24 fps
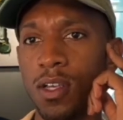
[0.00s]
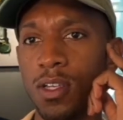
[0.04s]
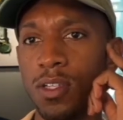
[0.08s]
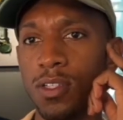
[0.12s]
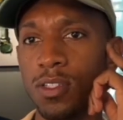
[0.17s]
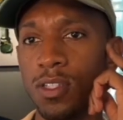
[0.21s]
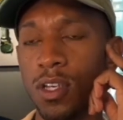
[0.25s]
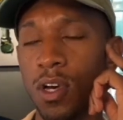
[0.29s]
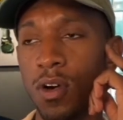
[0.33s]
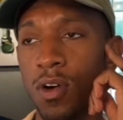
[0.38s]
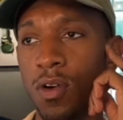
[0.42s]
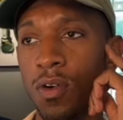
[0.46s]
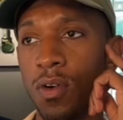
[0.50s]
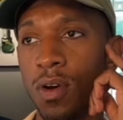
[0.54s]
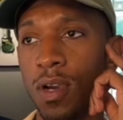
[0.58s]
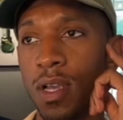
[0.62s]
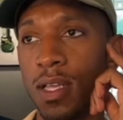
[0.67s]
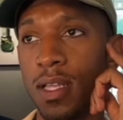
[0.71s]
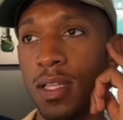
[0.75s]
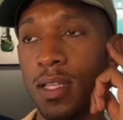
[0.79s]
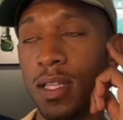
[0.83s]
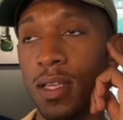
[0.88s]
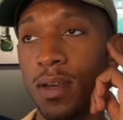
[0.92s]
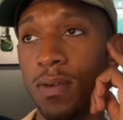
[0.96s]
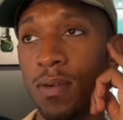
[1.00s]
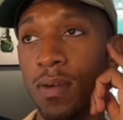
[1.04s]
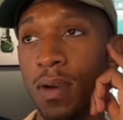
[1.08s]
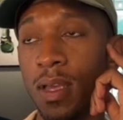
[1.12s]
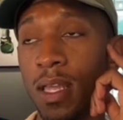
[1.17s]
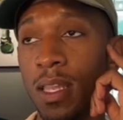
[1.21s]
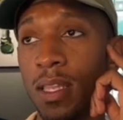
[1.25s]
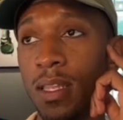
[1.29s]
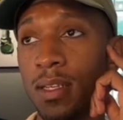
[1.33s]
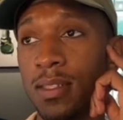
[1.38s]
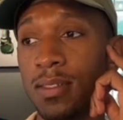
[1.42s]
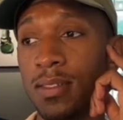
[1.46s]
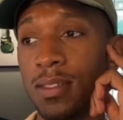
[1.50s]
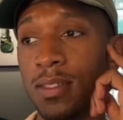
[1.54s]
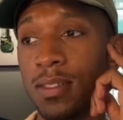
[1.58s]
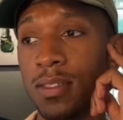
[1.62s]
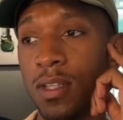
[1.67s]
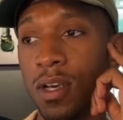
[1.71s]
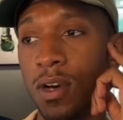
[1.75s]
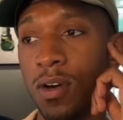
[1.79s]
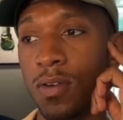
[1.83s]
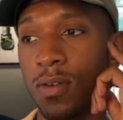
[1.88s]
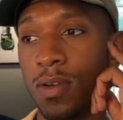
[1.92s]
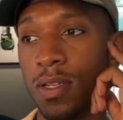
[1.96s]
So it looks as
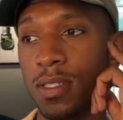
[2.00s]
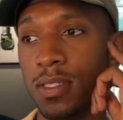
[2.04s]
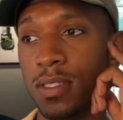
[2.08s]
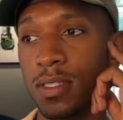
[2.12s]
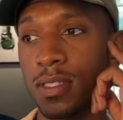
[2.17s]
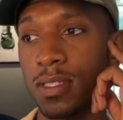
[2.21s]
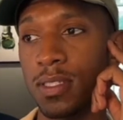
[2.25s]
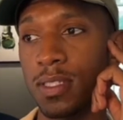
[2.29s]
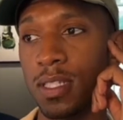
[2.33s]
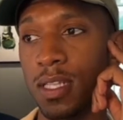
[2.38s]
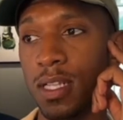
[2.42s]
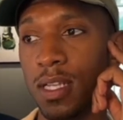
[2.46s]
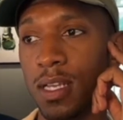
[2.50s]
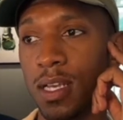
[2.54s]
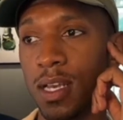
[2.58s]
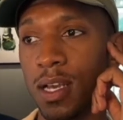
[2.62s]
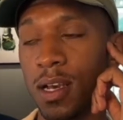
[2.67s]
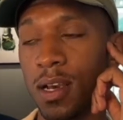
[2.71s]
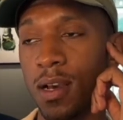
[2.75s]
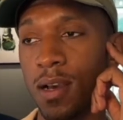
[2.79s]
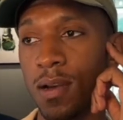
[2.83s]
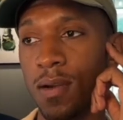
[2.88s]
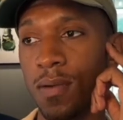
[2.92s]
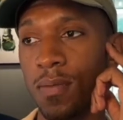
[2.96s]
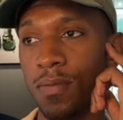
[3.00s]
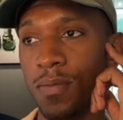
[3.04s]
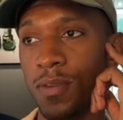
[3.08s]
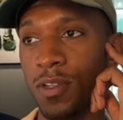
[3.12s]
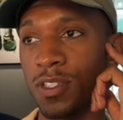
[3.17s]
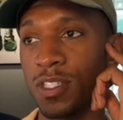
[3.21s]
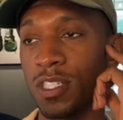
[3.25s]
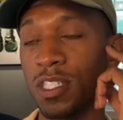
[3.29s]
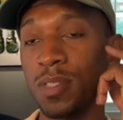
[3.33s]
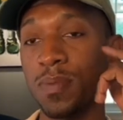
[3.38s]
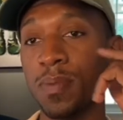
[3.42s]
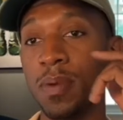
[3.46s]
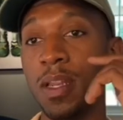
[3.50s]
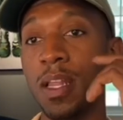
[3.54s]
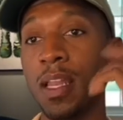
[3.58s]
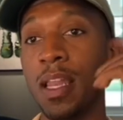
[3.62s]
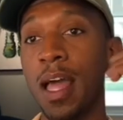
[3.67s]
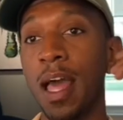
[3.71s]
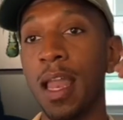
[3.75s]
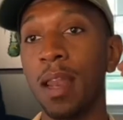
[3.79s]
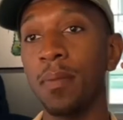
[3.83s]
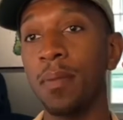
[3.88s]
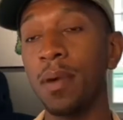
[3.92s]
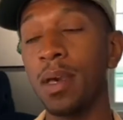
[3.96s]
though it's you're just spending a
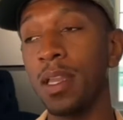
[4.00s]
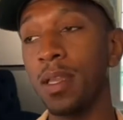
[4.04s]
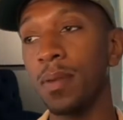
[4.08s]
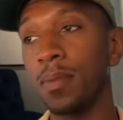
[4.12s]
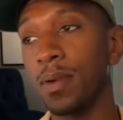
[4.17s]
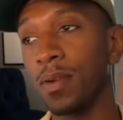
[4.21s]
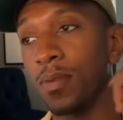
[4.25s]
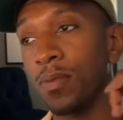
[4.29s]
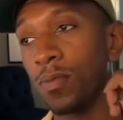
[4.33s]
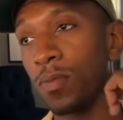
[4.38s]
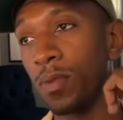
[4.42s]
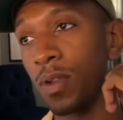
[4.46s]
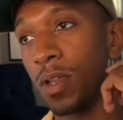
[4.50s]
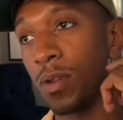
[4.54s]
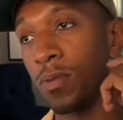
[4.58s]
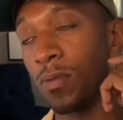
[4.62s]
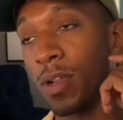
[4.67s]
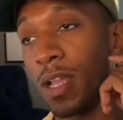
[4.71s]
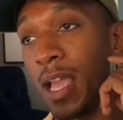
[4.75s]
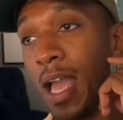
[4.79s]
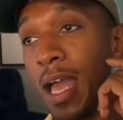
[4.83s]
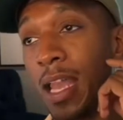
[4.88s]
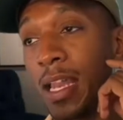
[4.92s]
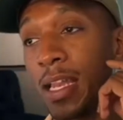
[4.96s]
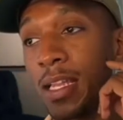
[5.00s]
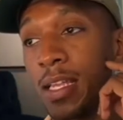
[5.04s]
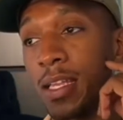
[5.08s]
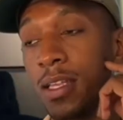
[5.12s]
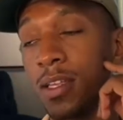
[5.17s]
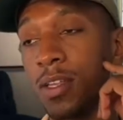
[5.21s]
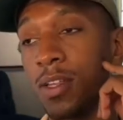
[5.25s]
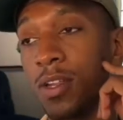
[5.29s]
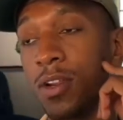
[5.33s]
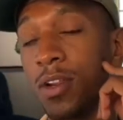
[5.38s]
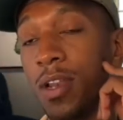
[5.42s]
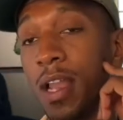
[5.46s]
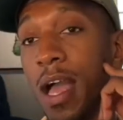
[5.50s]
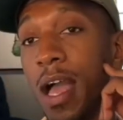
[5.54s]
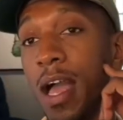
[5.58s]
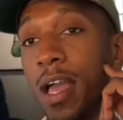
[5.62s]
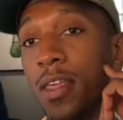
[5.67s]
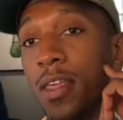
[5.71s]
lot of money, but in reality, you're not.